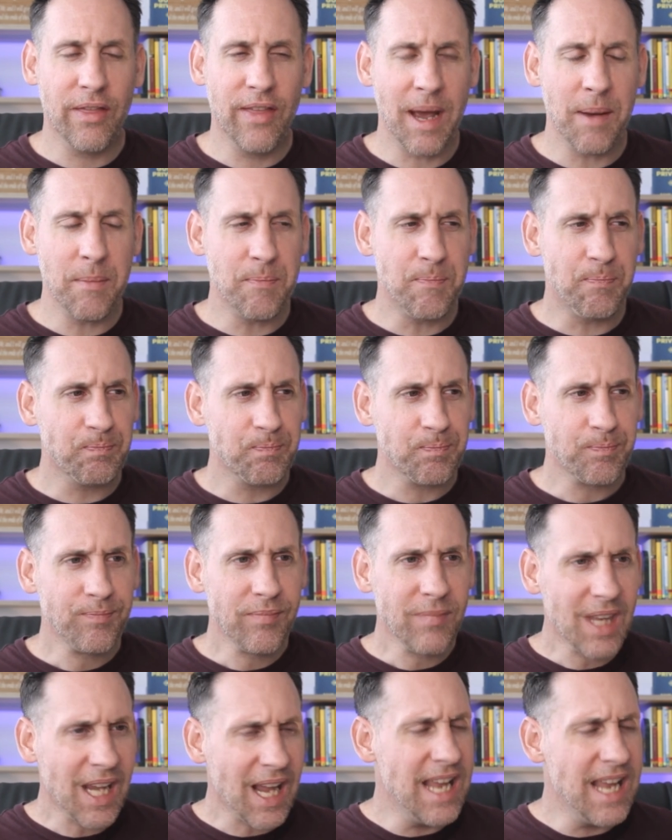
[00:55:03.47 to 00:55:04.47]
that
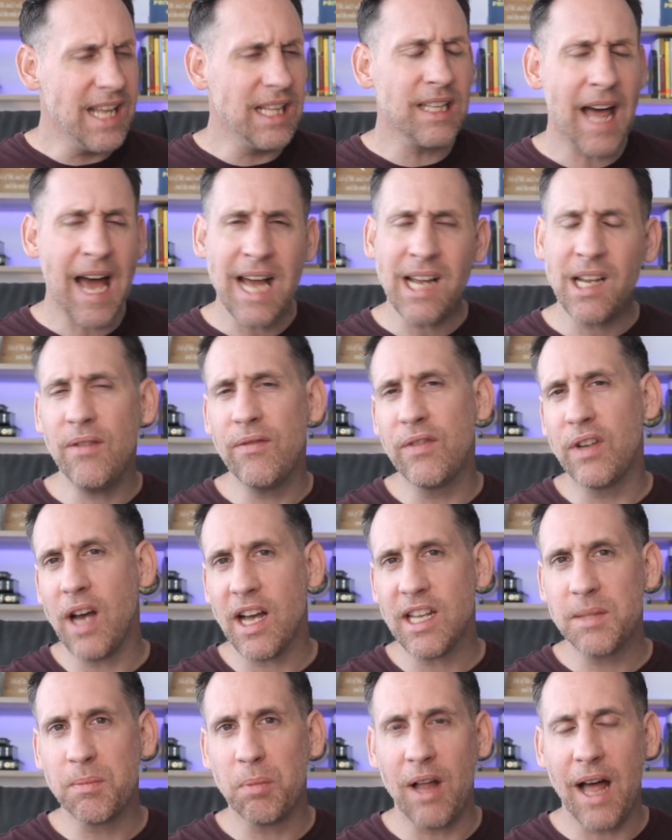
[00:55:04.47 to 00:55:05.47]
a lack of
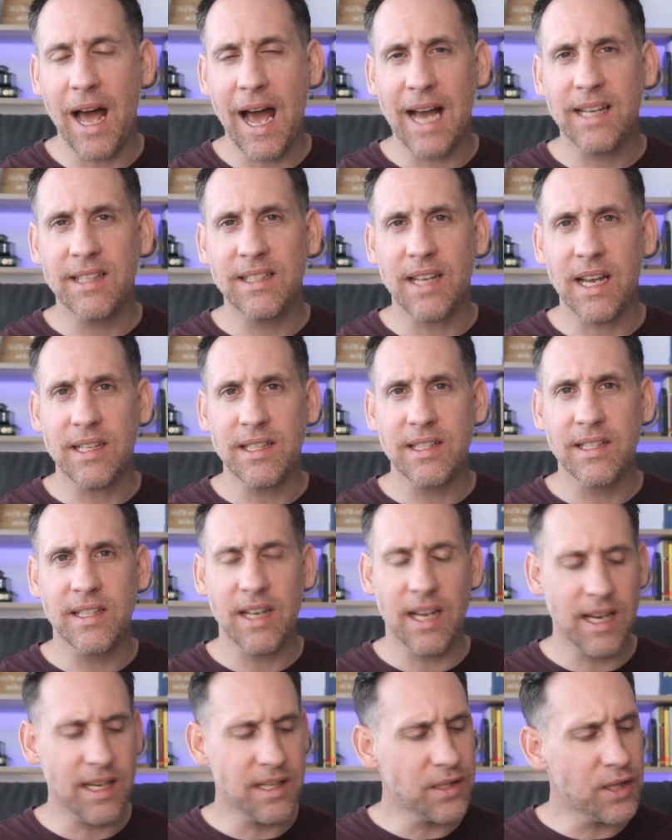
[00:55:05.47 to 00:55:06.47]
gospel
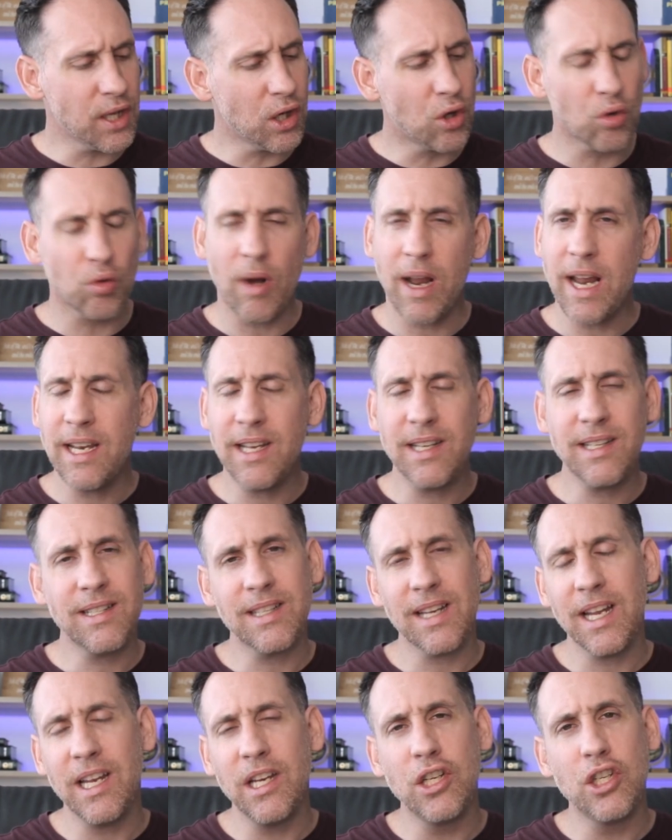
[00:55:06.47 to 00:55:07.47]
access is the
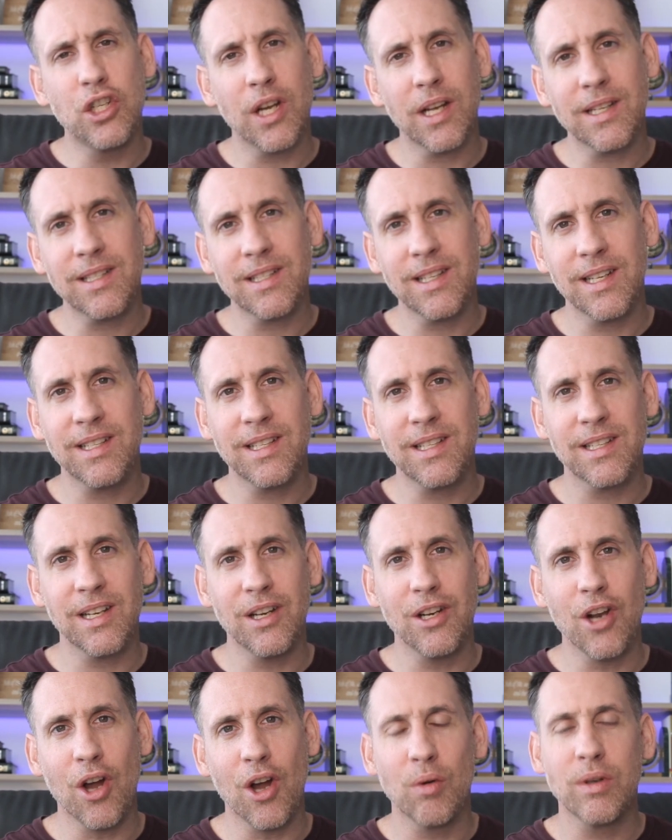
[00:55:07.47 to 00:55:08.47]
greatest
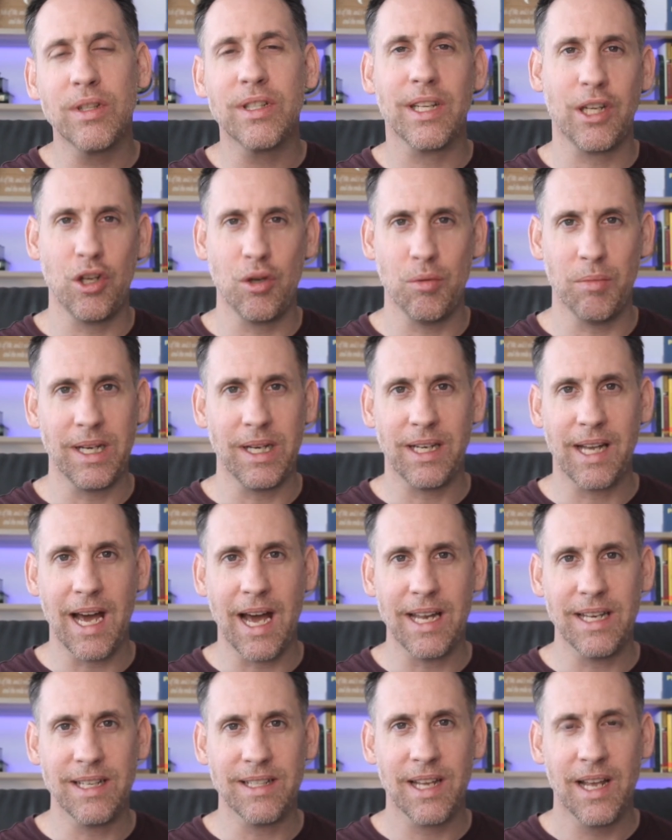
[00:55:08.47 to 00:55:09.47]
injustice known to
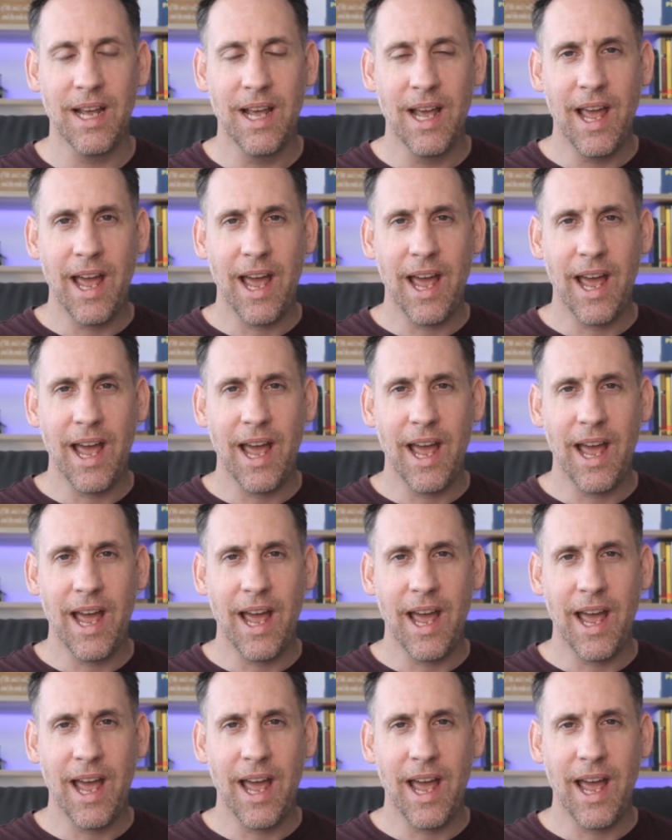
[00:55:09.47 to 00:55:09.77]
humankind.